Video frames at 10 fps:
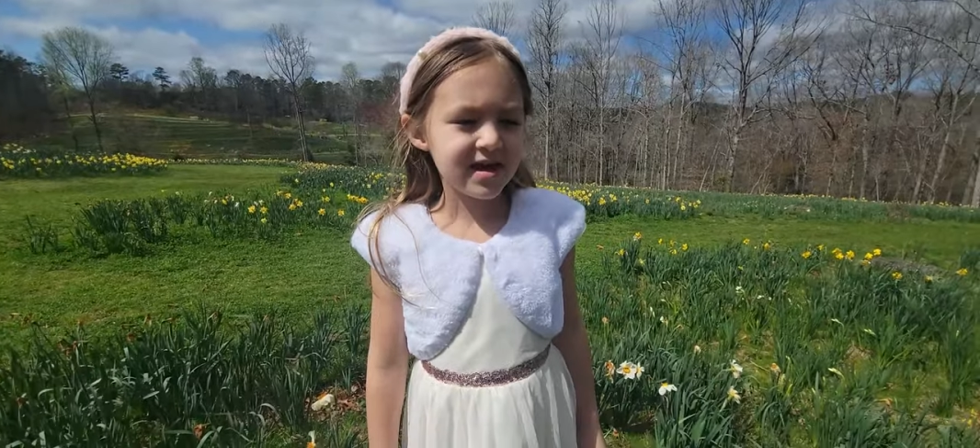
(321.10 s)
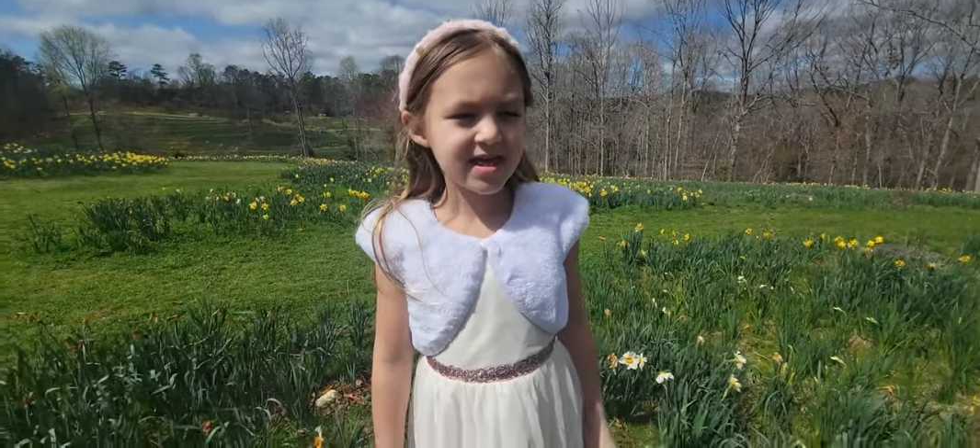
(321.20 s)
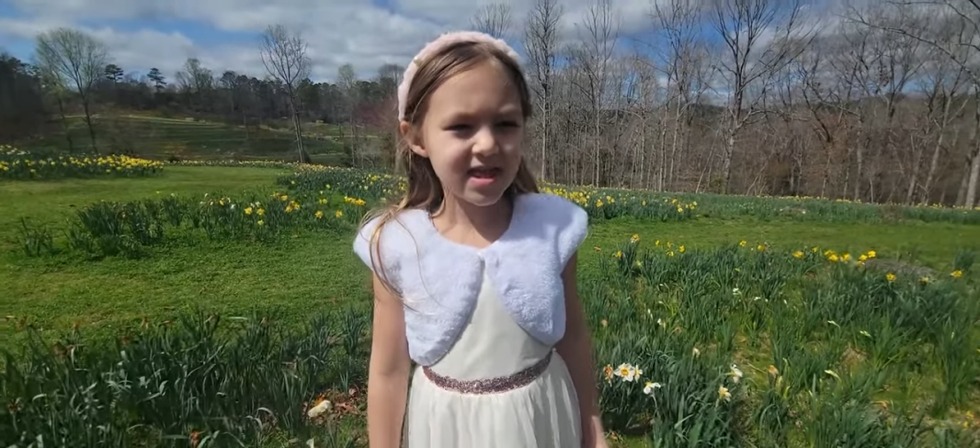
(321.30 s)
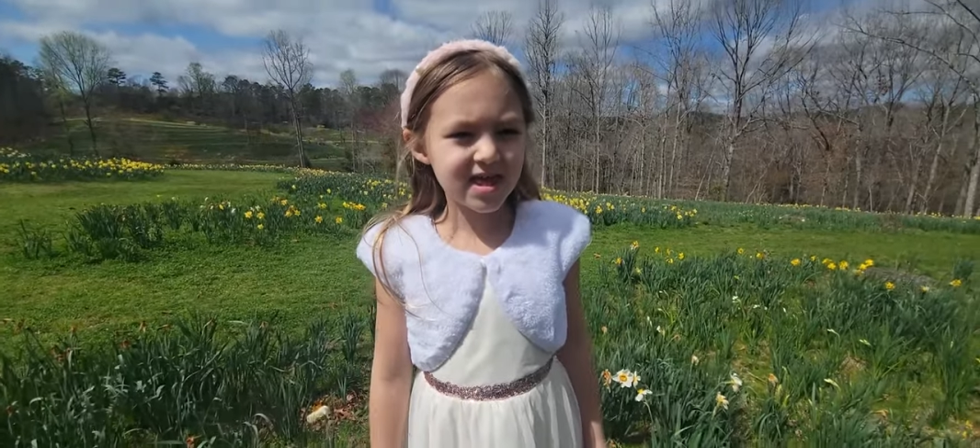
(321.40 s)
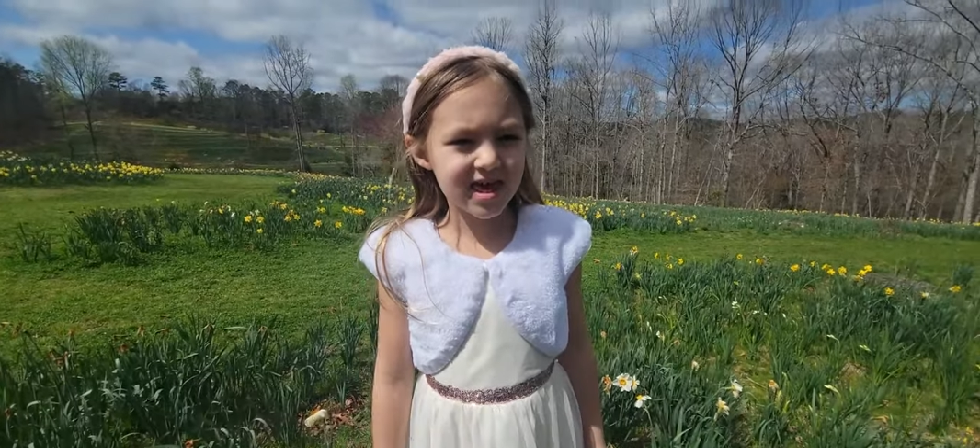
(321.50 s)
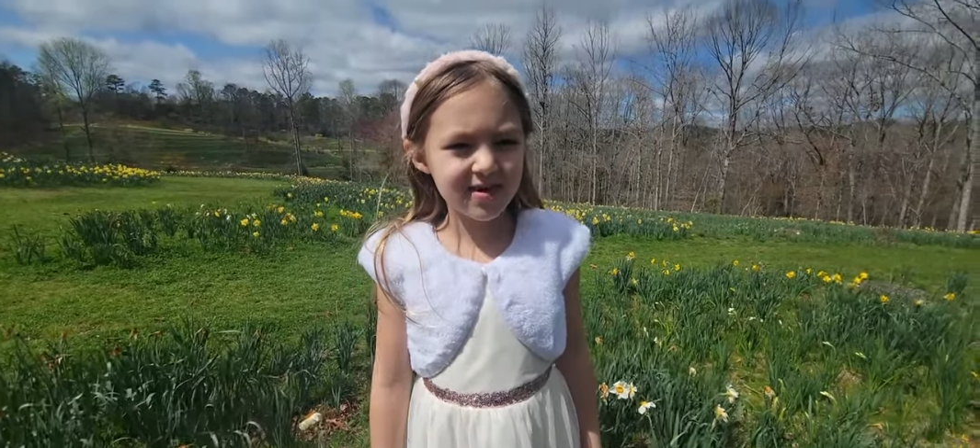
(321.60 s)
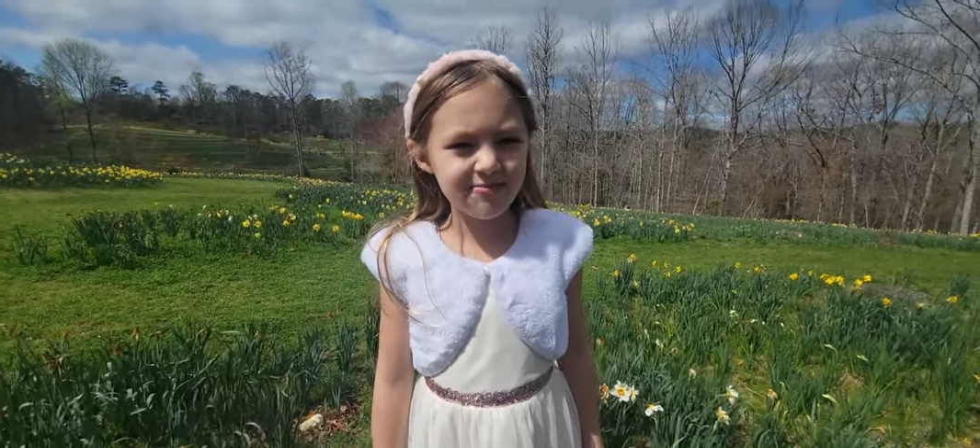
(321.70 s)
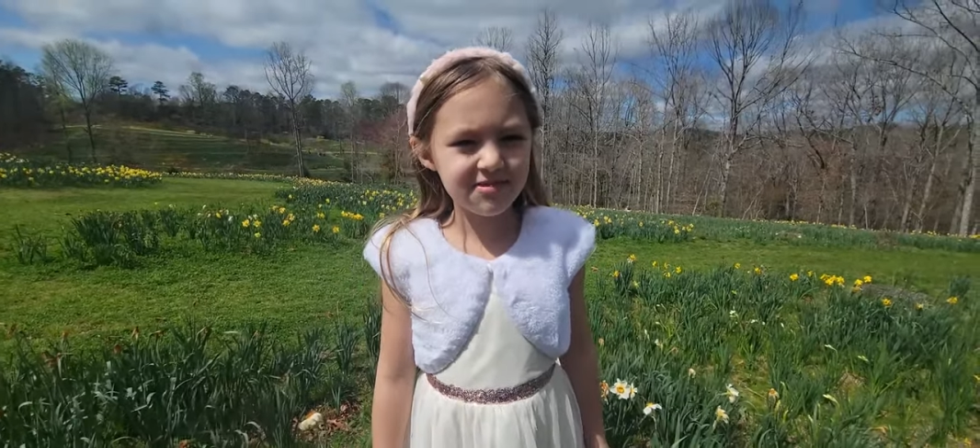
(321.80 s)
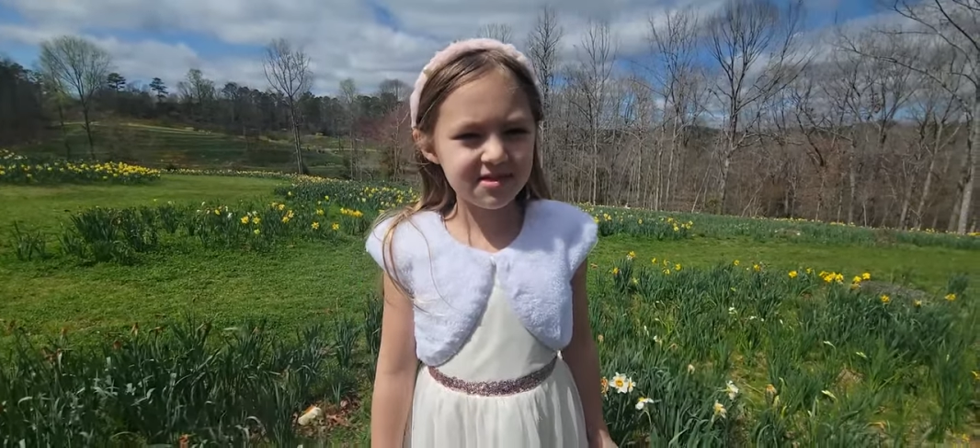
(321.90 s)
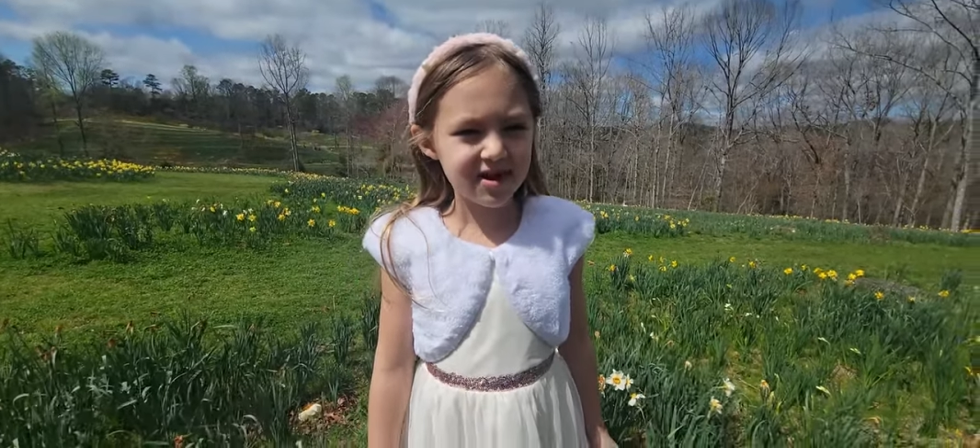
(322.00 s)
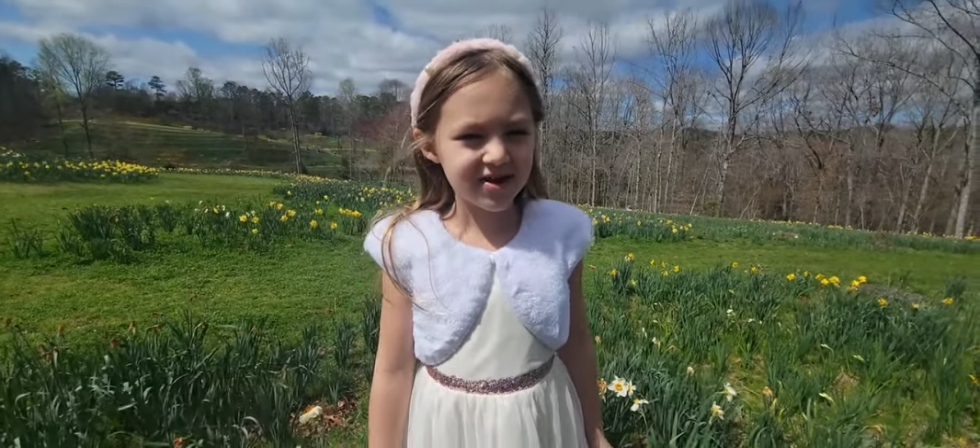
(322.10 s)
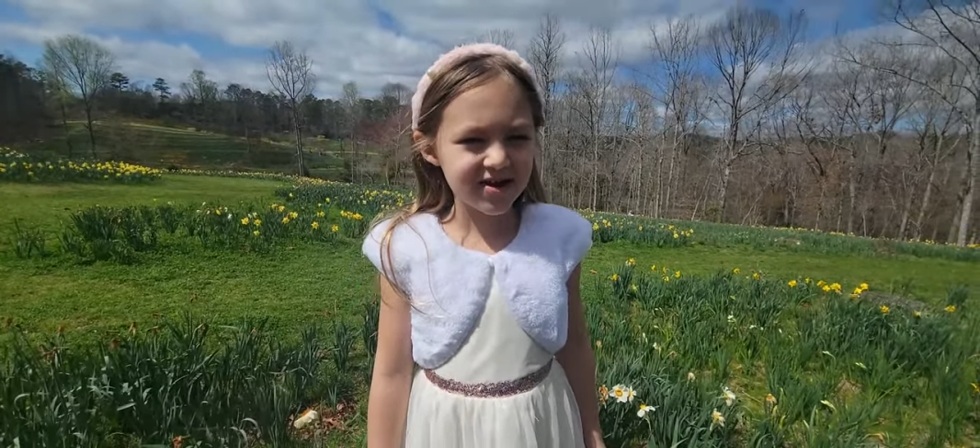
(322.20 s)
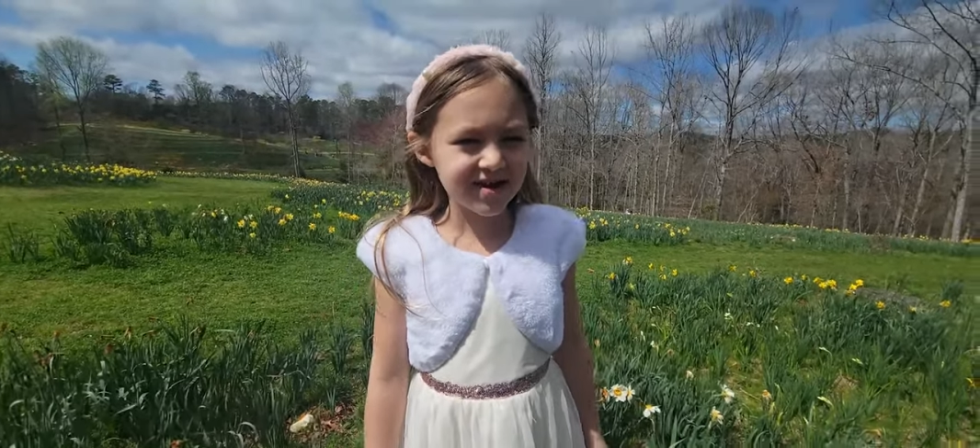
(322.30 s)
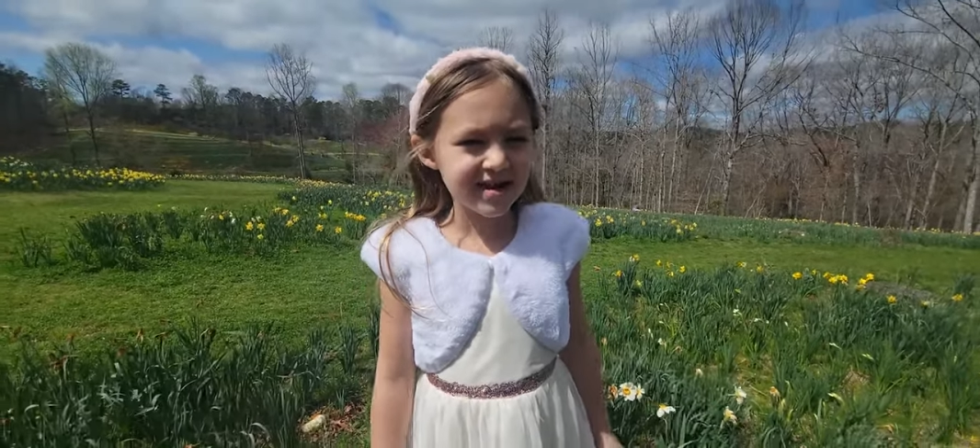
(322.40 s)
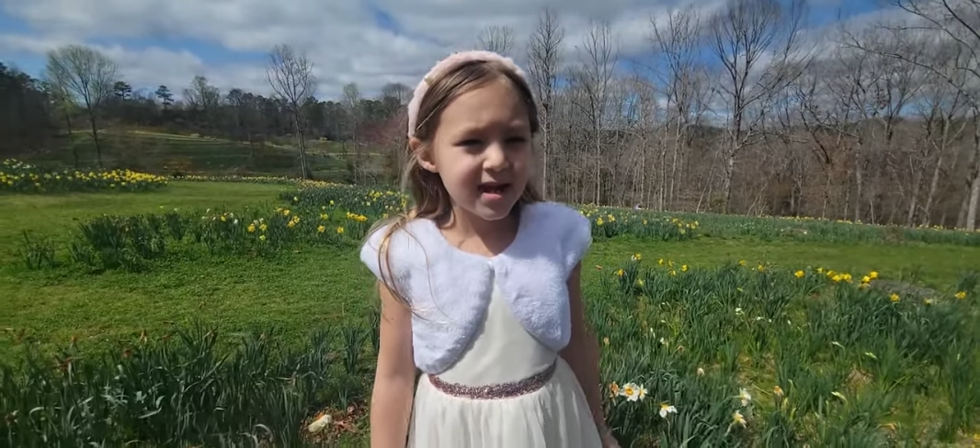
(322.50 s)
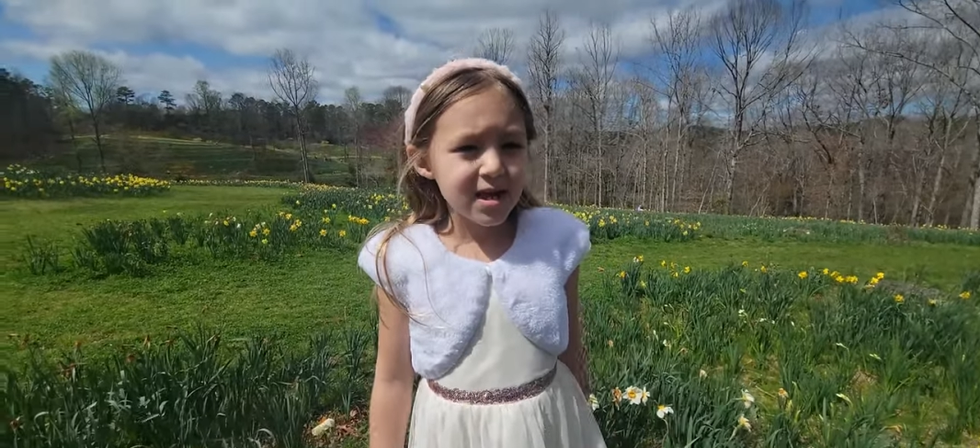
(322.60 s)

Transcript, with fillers: the Gibbs Garden,